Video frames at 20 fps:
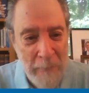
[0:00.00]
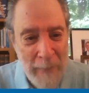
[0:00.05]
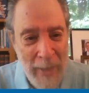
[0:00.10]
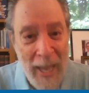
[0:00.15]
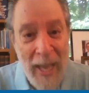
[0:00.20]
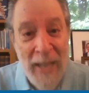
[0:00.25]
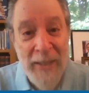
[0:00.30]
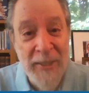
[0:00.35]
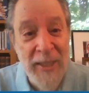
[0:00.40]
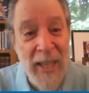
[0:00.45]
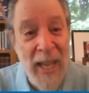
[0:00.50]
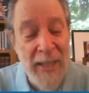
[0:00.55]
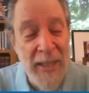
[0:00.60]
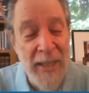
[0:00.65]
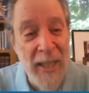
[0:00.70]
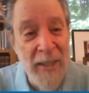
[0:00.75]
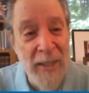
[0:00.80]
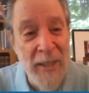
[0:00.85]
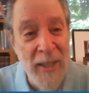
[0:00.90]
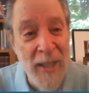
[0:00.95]
I sat
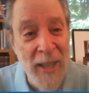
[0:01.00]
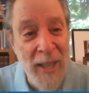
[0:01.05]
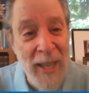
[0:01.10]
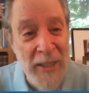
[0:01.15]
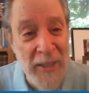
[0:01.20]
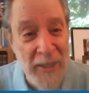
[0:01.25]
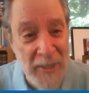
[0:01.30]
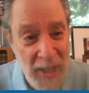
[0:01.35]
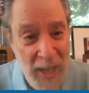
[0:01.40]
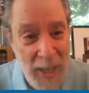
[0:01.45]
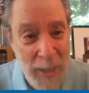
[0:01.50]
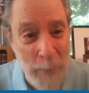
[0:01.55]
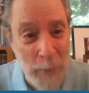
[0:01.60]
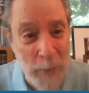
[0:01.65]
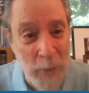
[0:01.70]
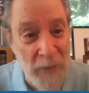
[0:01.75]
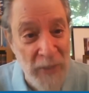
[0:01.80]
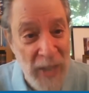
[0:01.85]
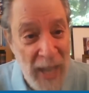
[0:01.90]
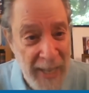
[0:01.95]
at a
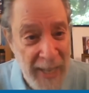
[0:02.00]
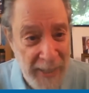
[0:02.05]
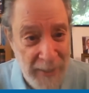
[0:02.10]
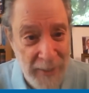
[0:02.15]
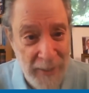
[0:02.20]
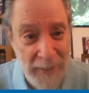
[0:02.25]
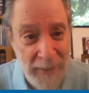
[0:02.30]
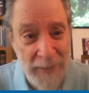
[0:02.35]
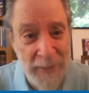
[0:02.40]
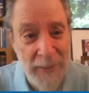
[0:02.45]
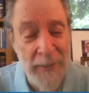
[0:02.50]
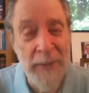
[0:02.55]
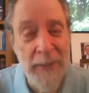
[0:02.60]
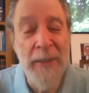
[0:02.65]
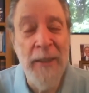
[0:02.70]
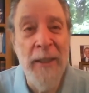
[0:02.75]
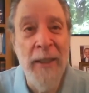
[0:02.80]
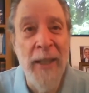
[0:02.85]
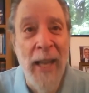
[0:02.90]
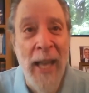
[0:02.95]
table of 8,
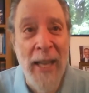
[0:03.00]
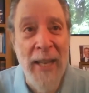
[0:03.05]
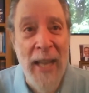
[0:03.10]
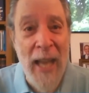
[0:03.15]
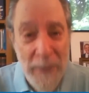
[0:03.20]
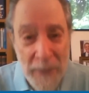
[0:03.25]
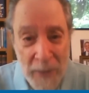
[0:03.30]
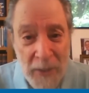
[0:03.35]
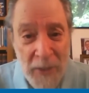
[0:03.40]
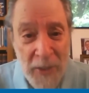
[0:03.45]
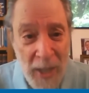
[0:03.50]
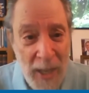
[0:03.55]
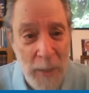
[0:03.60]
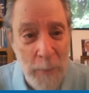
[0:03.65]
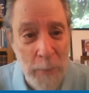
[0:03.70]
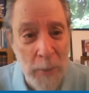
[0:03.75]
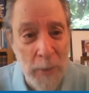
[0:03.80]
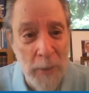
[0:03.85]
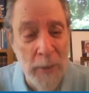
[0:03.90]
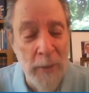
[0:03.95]
and at the
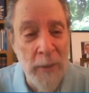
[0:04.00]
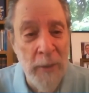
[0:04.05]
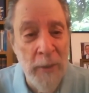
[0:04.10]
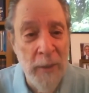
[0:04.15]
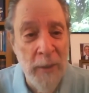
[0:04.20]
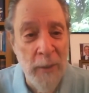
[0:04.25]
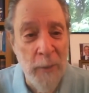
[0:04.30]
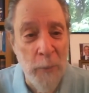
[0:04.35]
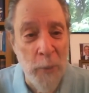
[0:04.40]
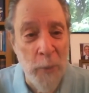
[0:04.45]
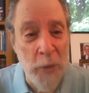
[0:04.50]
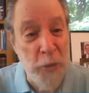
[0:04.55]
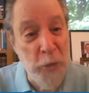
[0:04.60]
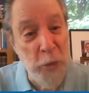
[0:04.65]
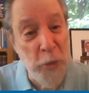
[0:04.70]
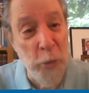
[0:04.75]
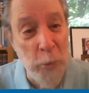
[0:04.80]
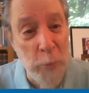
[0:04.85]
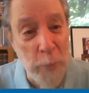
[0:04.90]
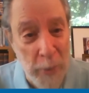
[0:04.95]
table was
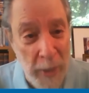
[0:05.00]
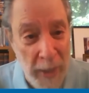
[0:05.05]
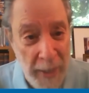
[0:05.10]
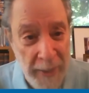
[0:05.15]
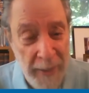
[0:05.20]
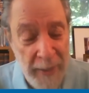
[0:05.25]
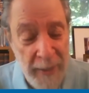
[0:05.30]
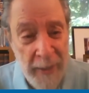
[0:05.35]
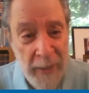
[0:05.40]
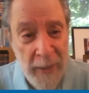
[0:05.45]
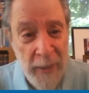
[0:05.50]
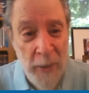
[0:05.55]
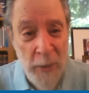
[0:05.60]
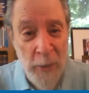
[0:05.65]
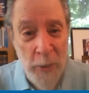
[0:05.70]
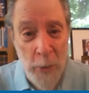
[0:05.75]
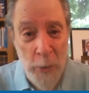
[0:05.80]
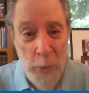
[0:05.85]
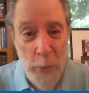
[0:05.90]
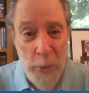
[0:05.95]
Yul Brynner,
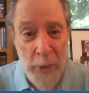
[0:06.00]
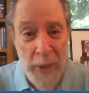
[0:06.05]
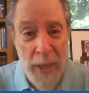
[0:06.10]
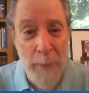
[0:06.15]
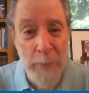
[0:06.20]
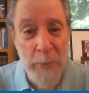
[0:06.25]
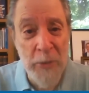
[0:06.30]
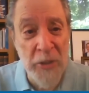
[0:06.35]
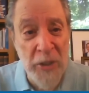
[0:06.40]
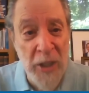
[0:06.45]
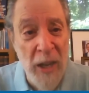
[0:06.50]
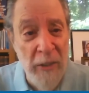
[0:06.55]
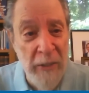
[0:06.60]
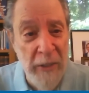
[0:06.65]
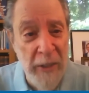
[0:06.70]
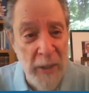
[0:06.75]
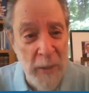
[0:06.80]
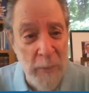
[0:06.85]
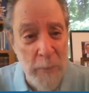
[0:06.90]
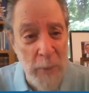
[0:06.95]
who kept
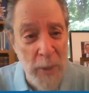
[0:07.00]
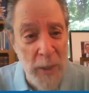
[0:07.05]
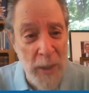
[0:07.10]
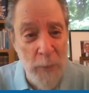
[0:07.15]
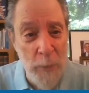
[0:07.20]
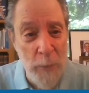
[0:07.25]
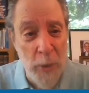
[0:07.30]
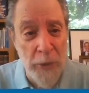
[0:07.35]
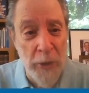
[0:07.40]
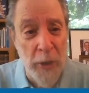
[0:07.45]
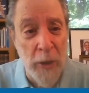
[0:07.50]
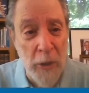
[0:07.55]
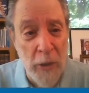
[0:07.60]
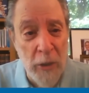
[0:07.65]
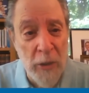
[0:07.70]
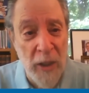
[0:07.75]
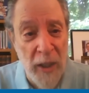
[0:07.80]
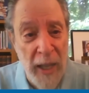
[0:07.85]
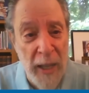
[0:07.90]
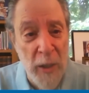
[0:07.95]
staring at me with the
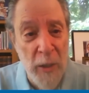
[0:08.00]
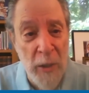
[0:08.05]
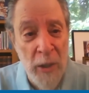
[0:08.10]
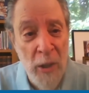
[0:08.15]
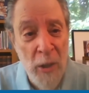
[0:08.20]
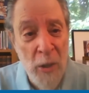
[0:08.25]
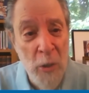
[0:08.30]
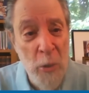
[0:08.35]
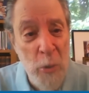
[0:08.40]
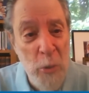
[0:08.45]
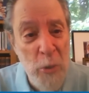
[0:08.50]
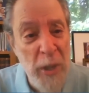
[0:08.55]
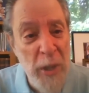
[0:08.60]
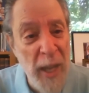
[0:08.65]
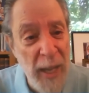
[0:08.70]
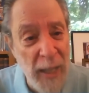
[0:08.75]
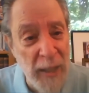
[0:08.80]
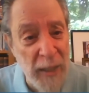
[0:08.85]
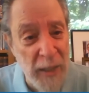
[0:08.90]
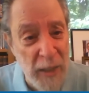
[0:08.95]
look like, who the
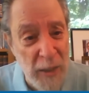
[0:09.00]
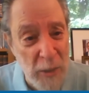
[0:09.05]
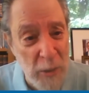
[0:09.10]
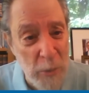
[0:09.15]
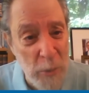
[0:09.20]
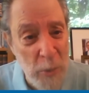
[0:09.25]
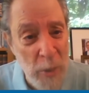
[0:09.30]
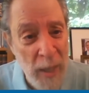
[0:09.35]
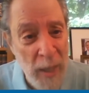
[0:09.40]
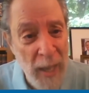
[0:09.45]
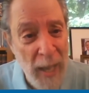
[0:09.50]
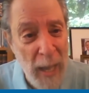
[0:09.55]
hell are you?